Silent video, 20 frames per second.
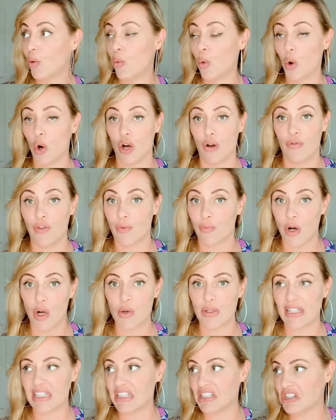war of the
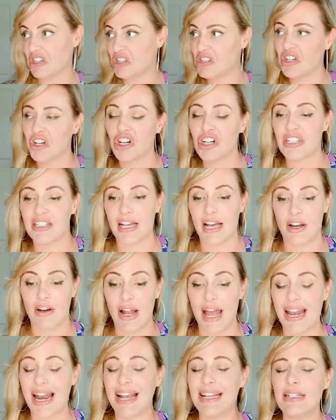roses. I mean, her side,
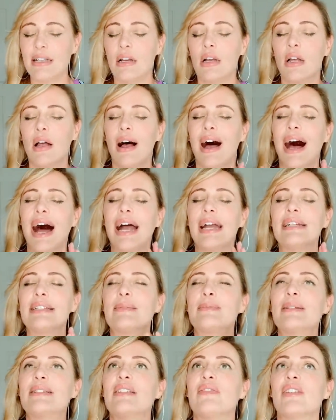and I, I had
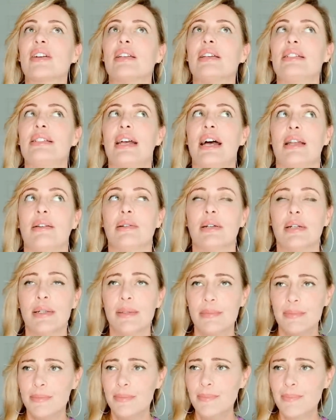specifically said,
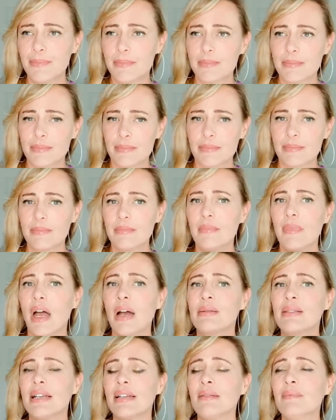I
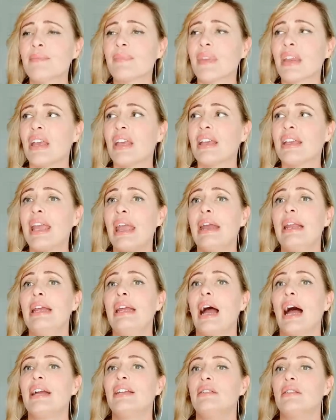was like,
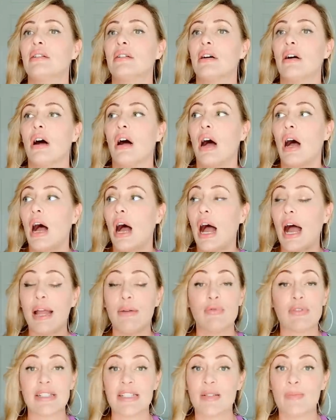Katie, I I
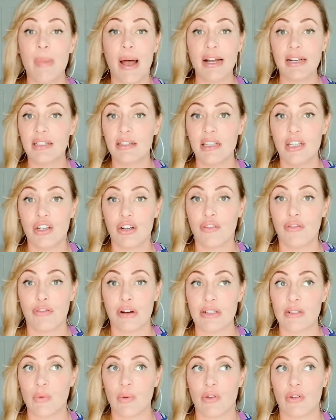respect that you're
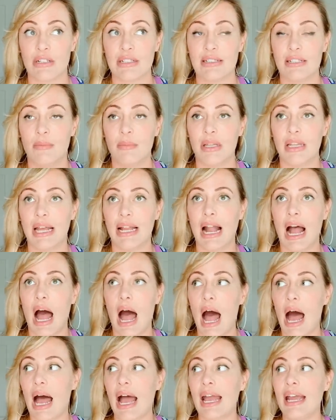friends with Kristen, but like
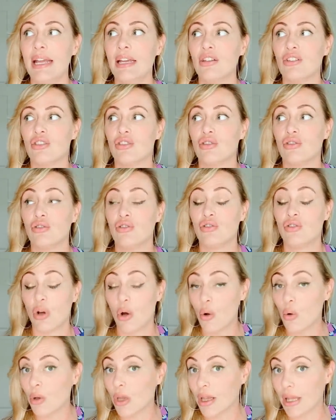I
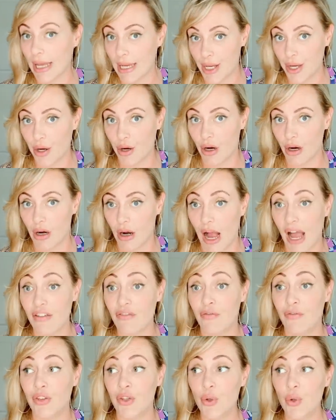don't like her. I
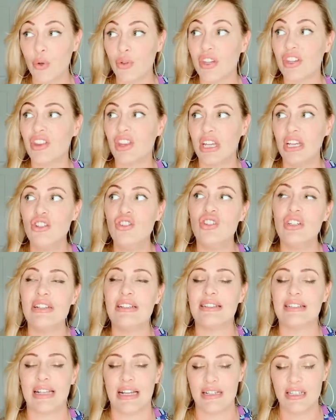view the things she
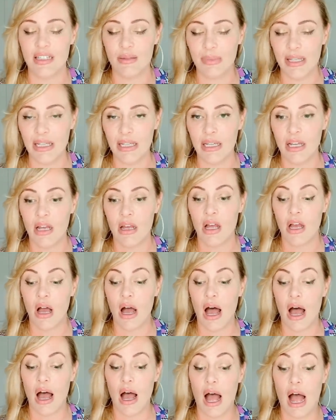said to me,
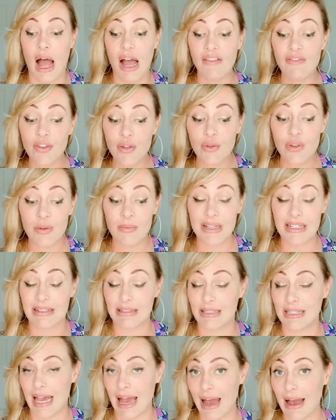I view them as
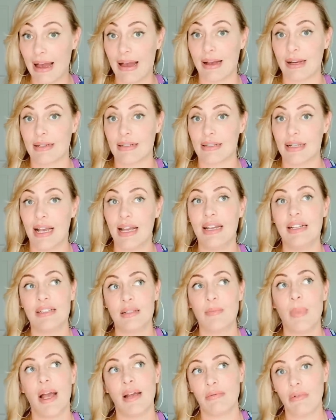attacks. And it's
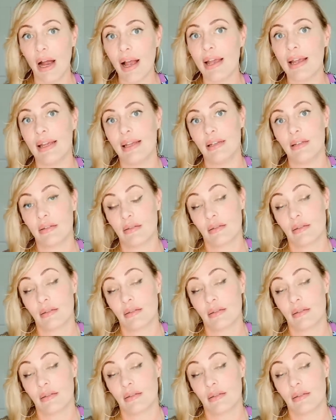my right